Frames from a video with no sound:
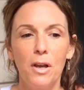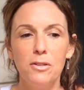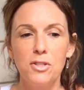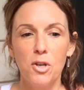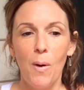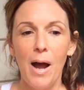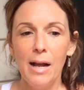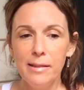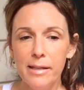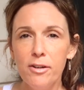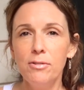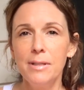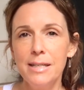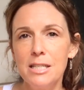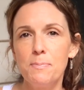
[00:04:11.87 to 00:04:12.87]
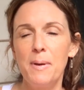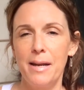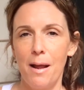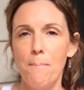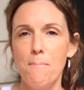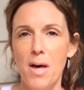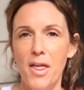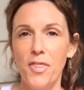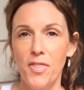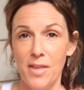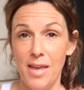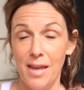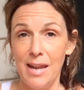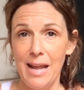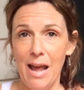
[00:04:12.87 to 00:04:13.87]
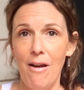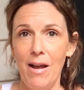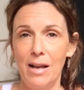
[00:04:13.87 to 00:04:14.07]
So I literally spent a month getting our